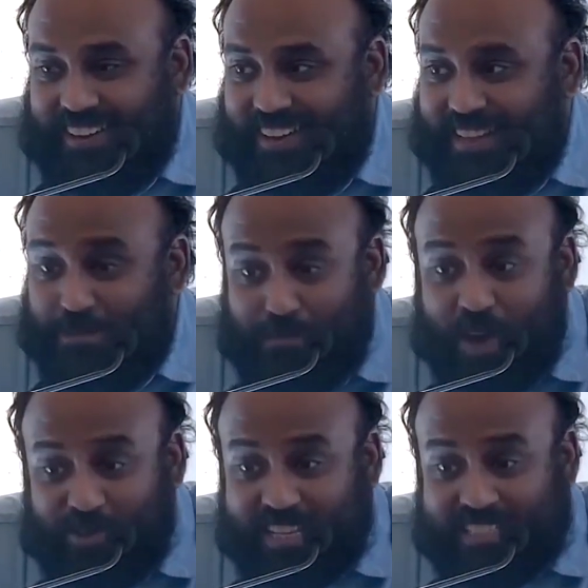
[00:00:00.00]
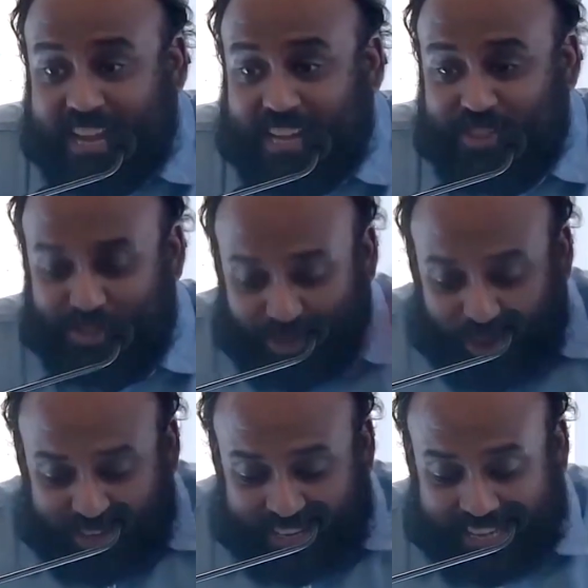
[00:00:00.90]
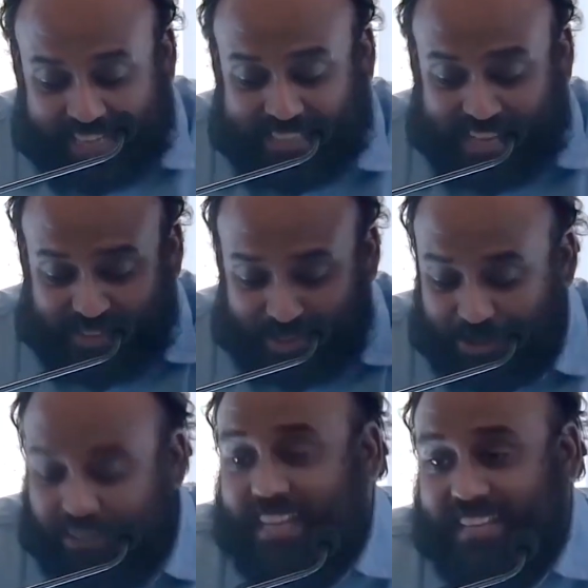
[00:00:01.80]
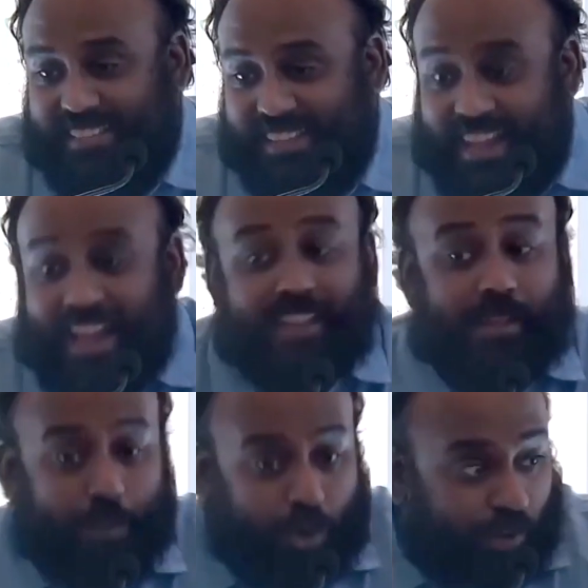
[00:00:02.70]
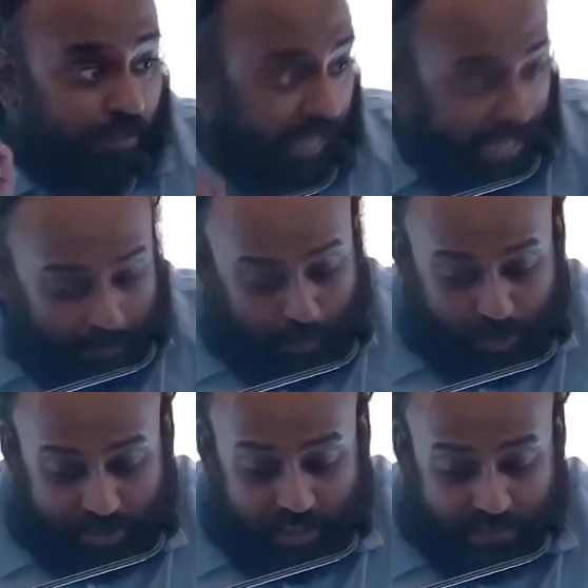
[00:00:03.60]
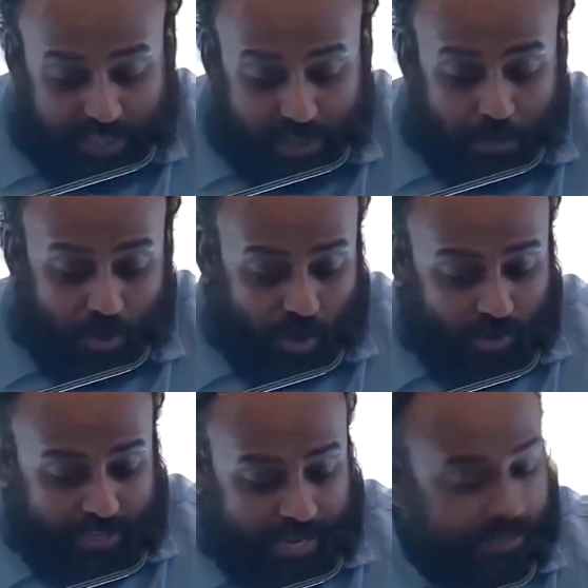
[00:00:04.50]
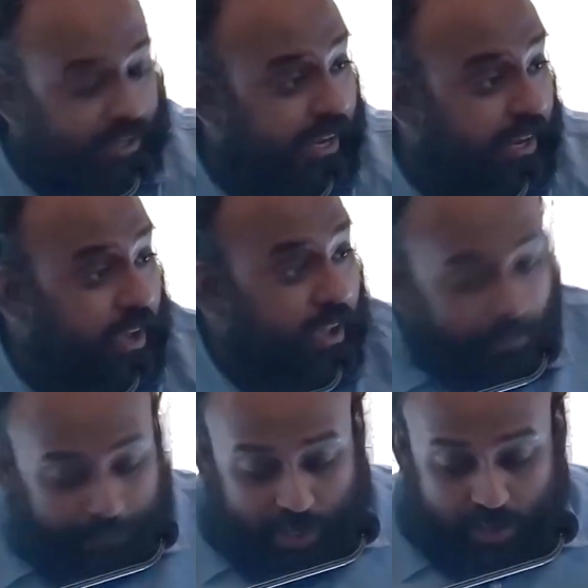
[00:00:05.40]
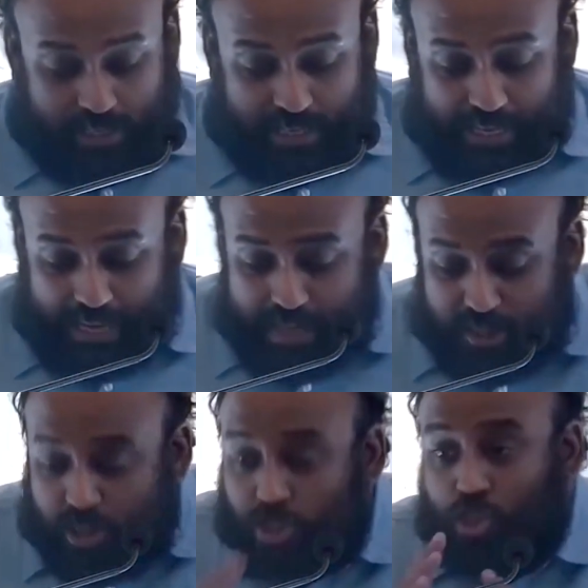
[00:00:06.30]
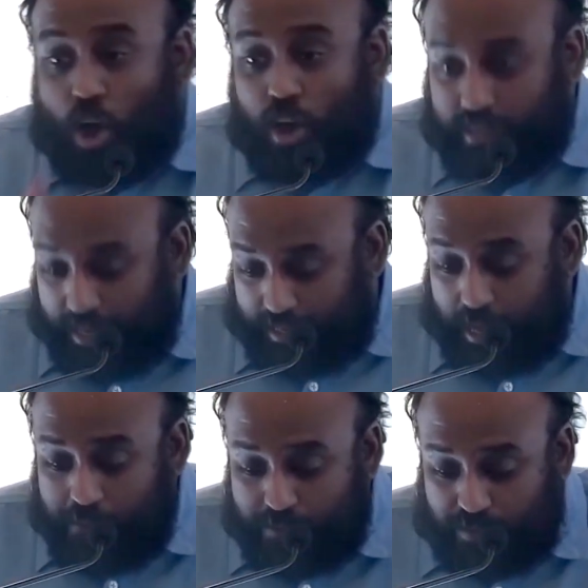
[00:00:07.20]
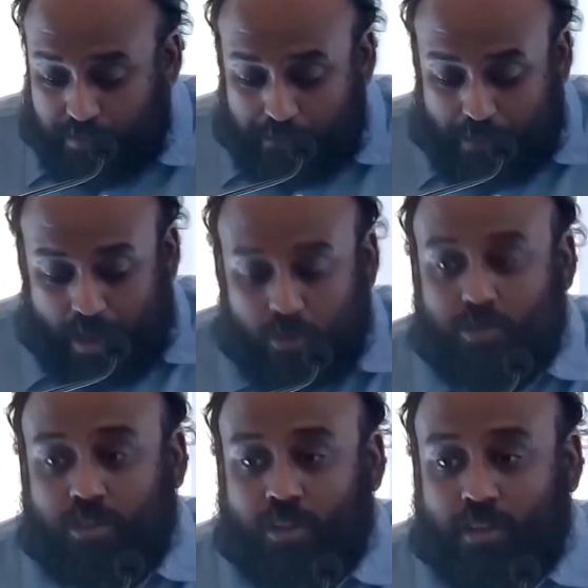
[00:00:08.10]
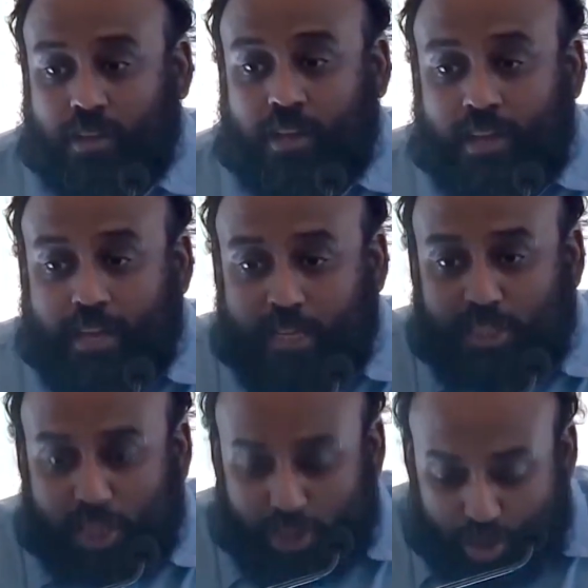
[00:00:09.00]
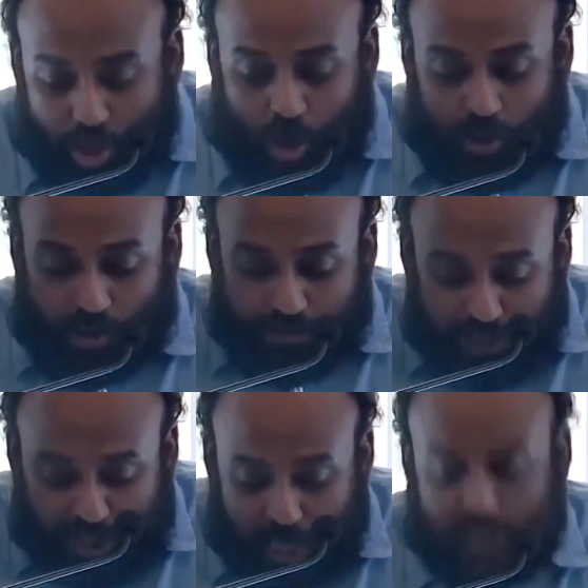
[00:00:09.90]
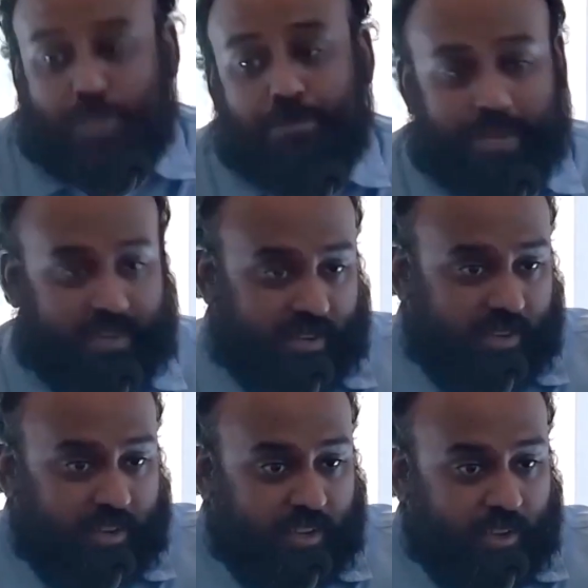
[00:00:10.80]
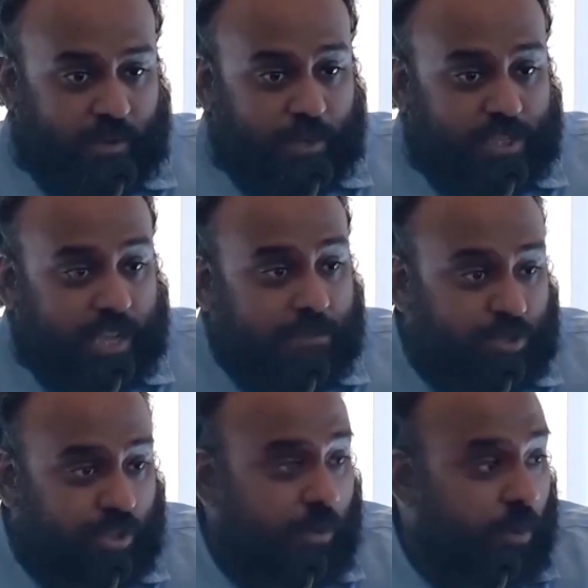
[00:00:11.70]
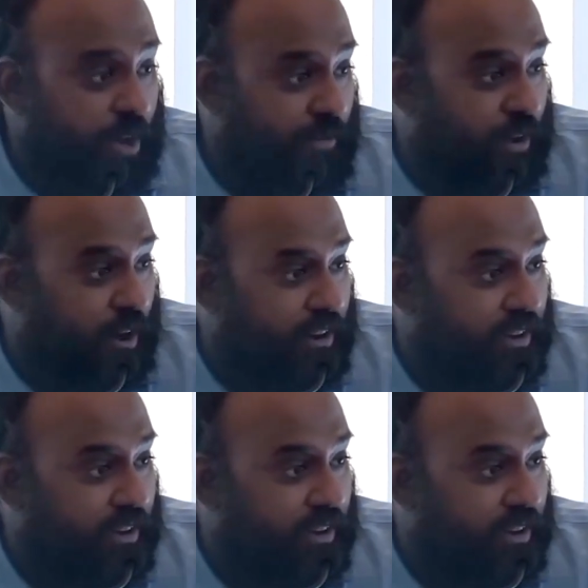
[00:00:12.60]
His mouth is like a sword that can cut through things. And the book of Hebrews gives us more context, right? Because it declares the sword that comes from the mouth is the sword of judgment, which comes through the word of God.